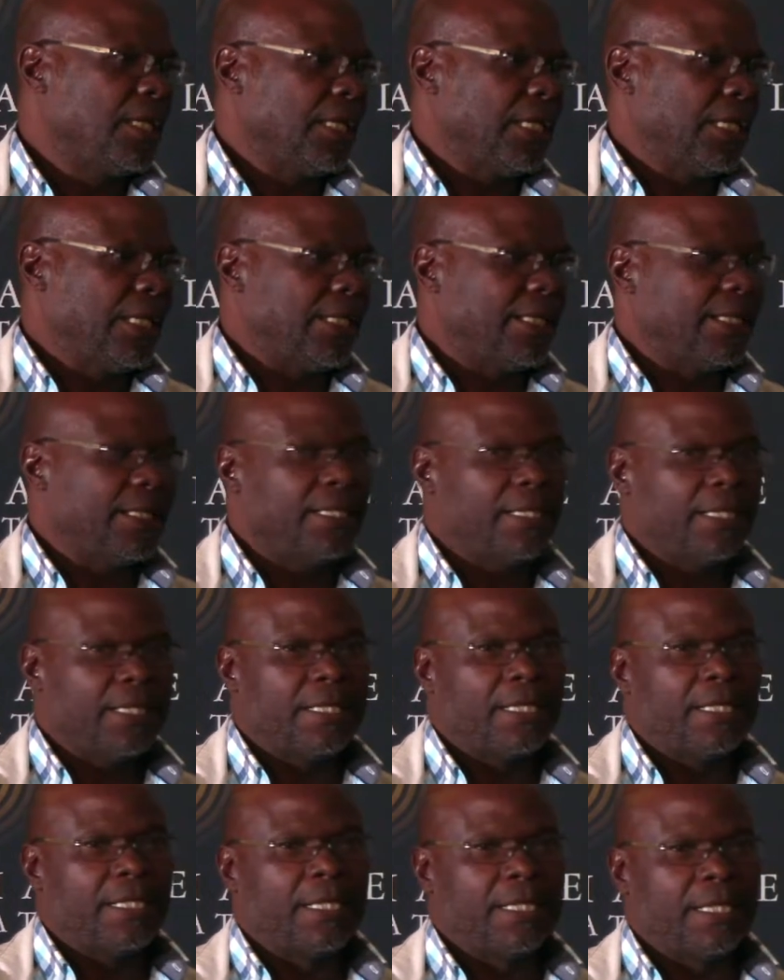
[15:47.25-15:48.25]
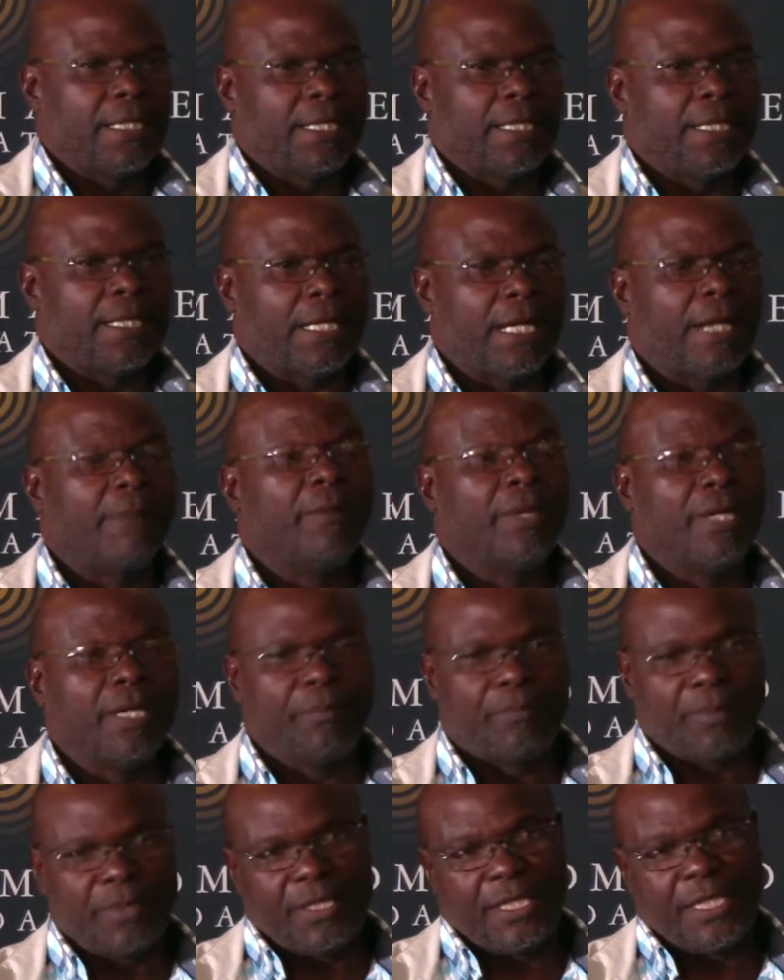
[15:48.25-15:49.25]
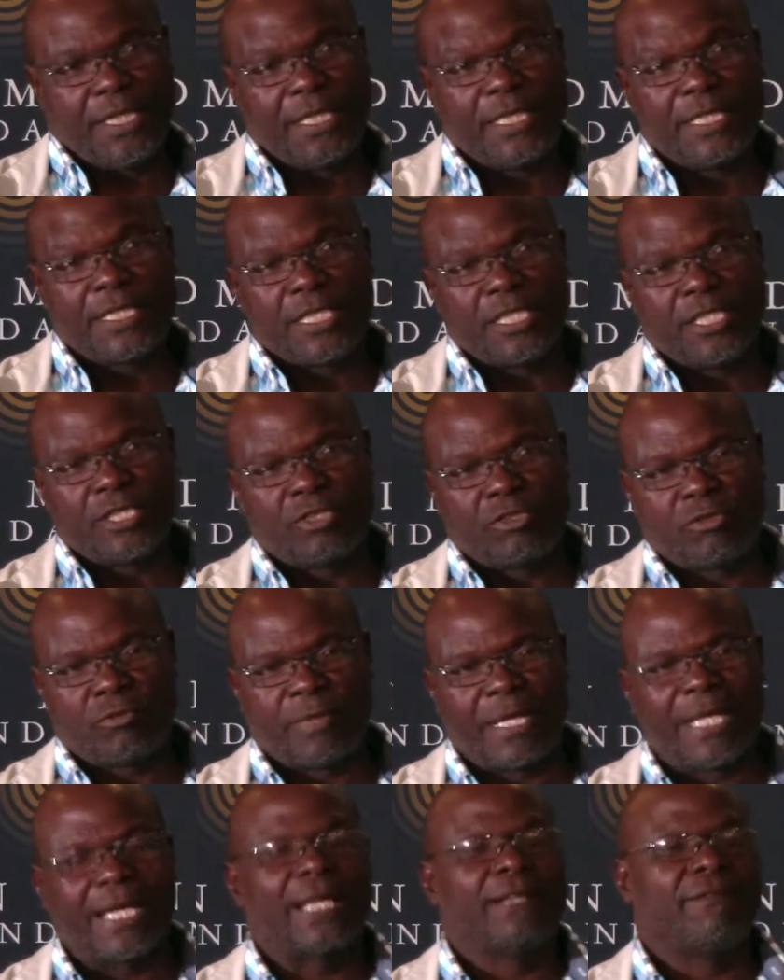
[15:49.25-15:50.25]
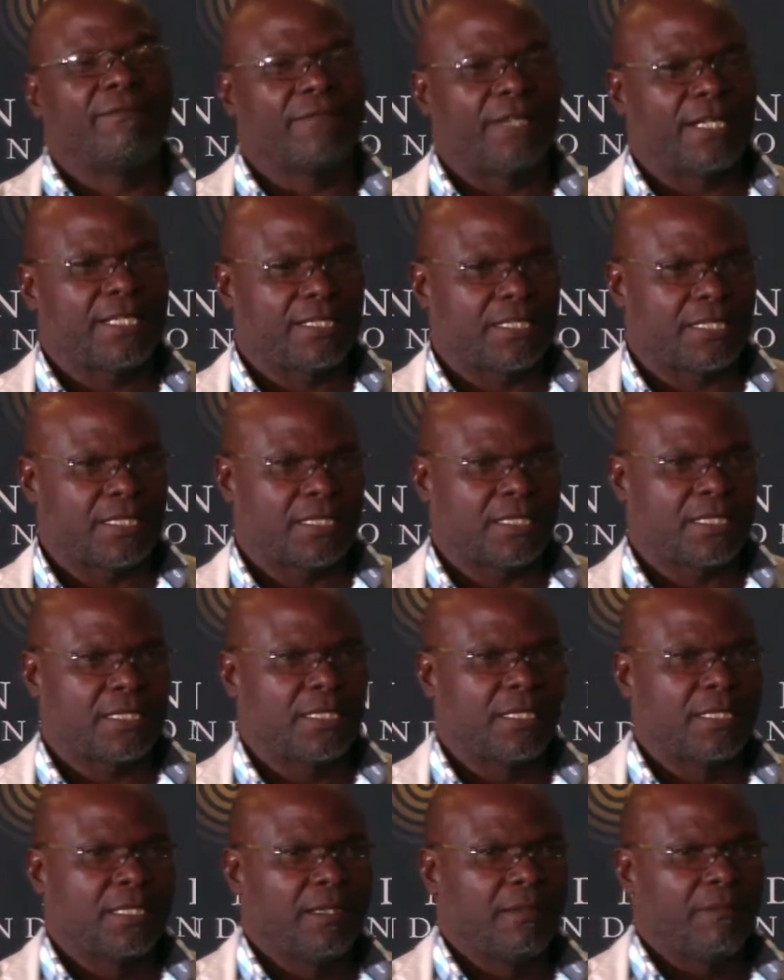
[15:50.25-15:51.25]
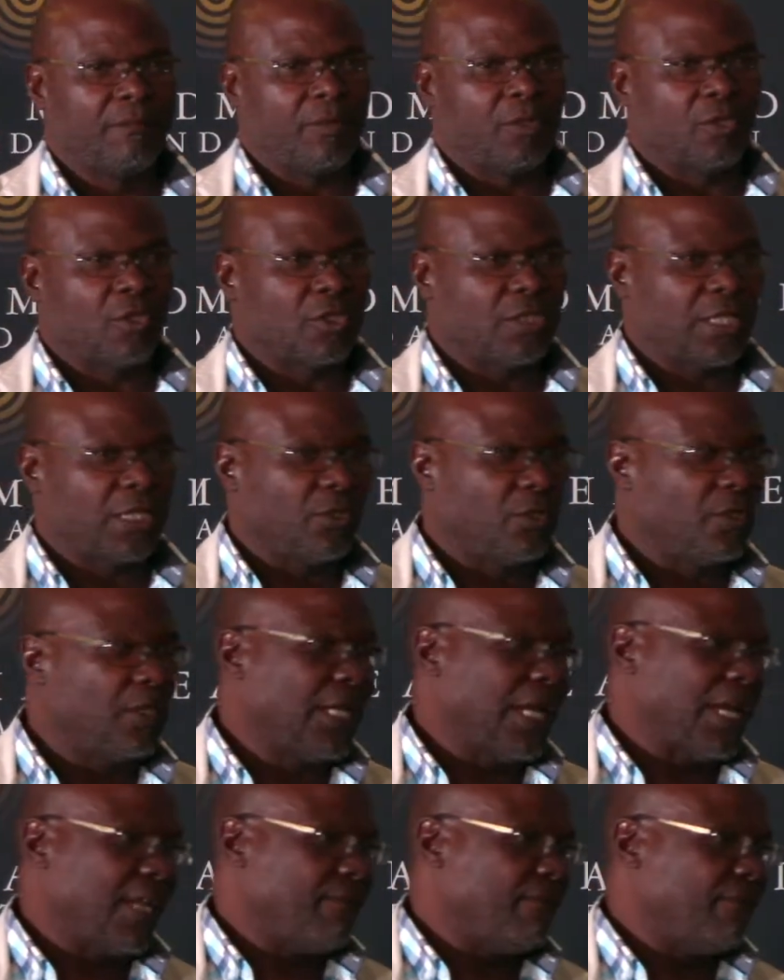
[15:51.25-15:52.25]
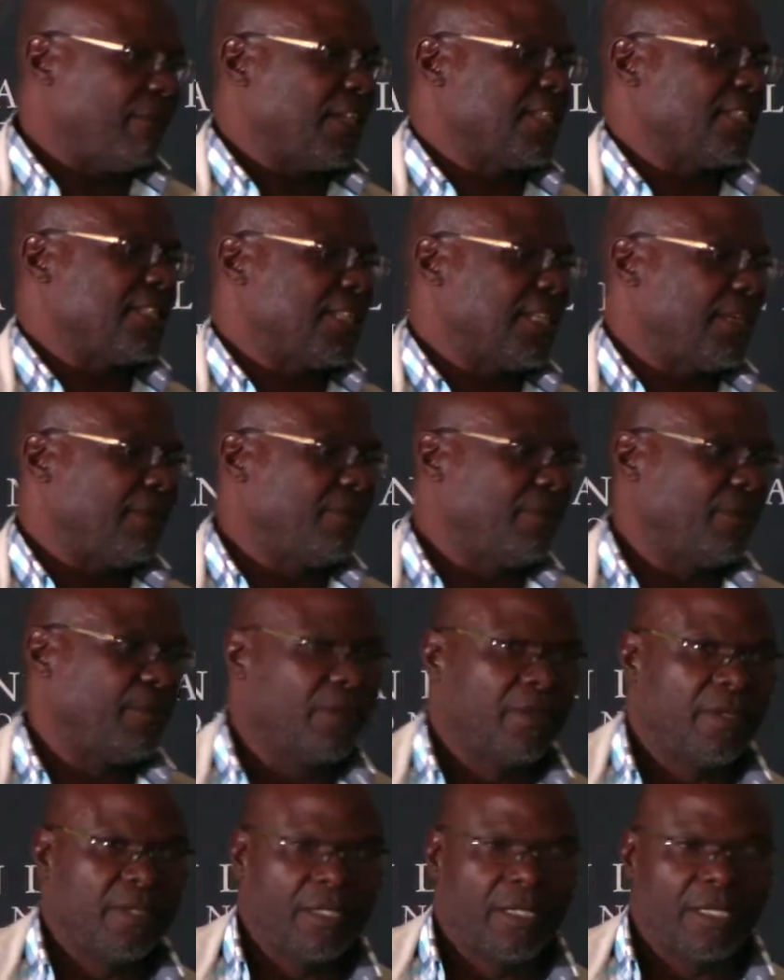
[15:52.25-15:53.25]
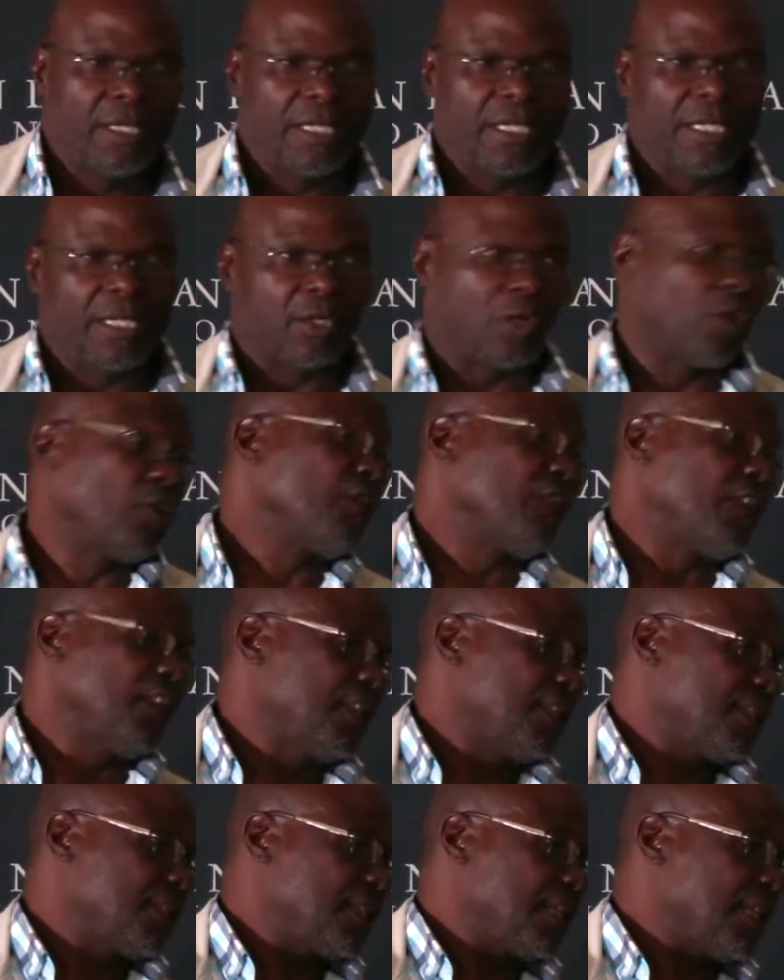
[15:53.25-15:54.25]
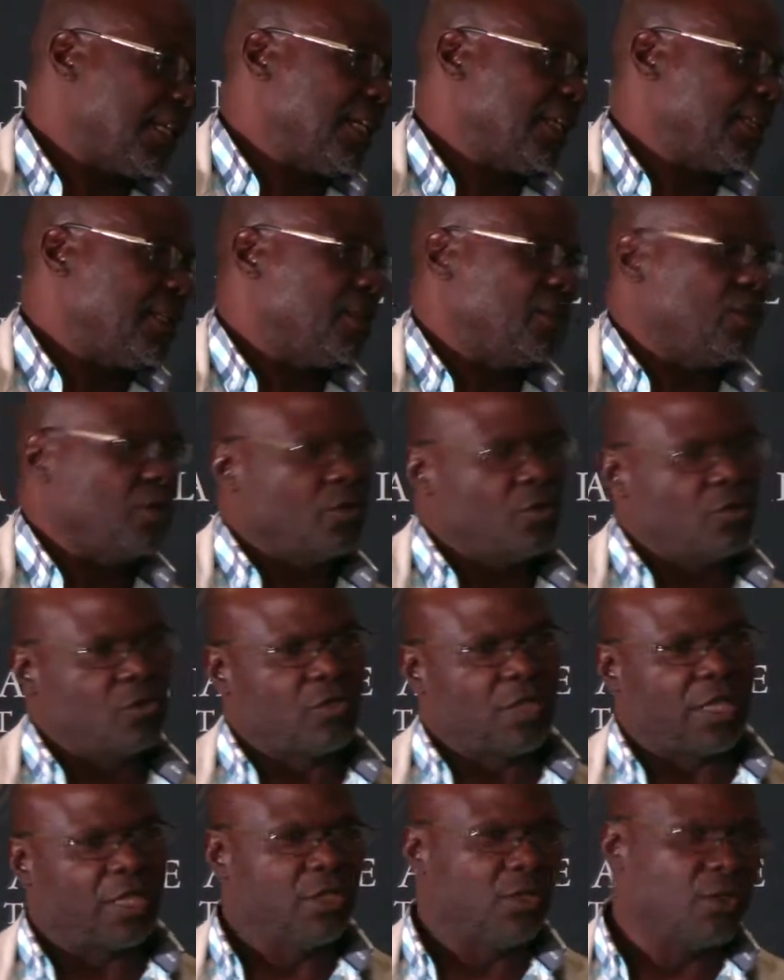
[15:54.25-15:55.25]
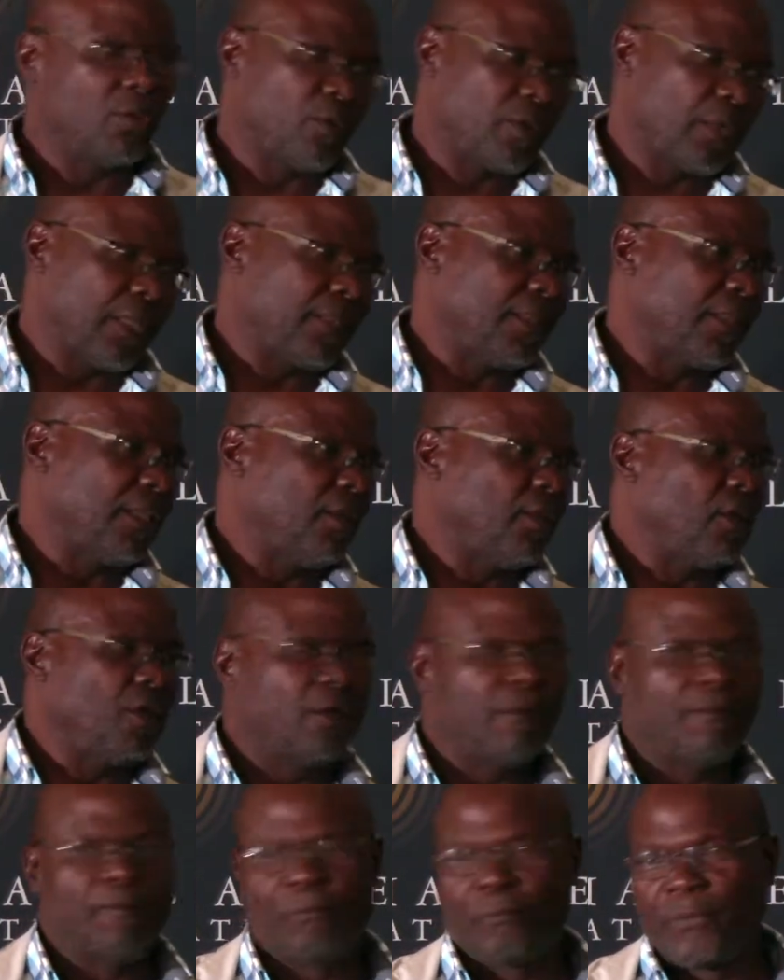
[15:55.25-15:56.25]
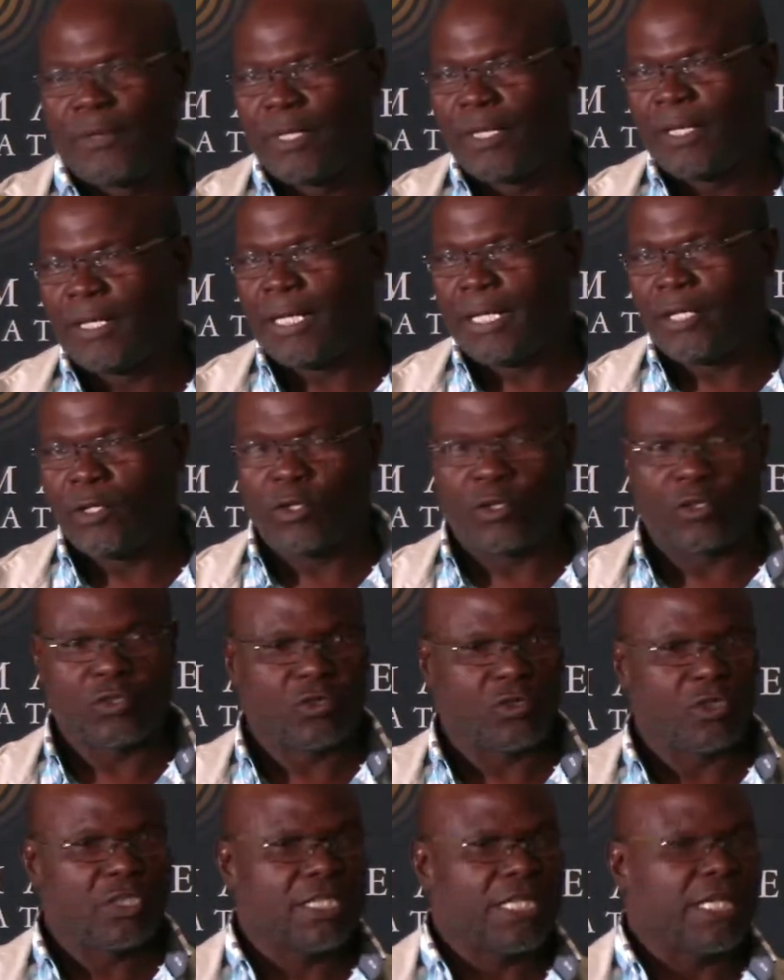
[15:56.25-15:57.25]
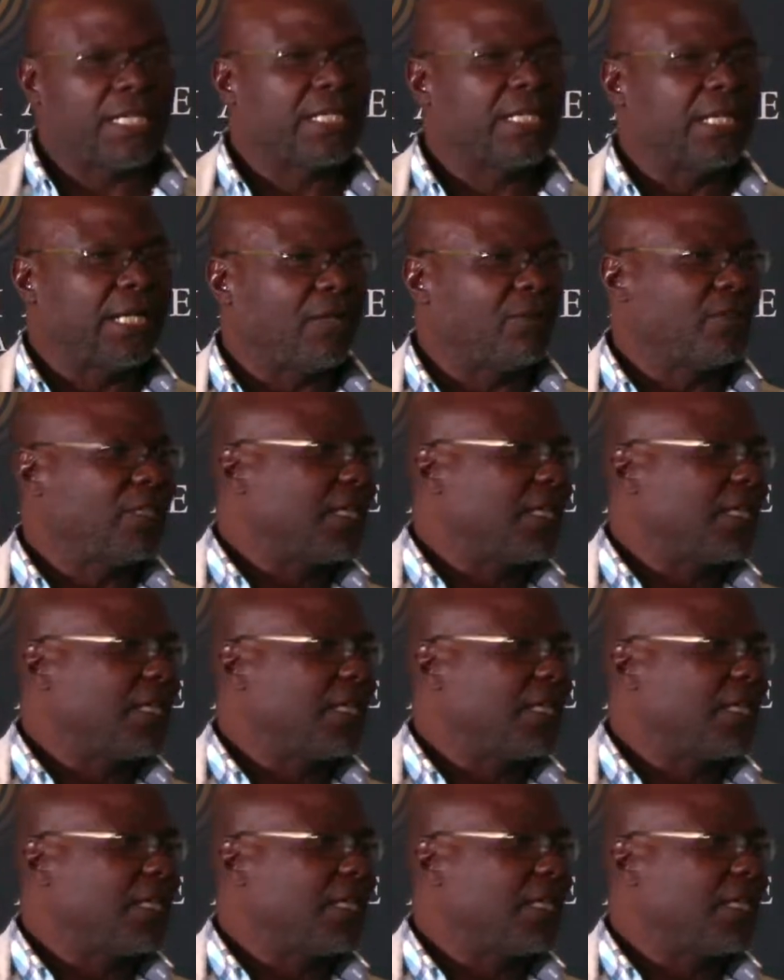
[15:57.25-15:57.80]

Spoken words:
And I'm happy they listen to my advices, because I don't advise them wrong things. I usually look at the law. I also check how the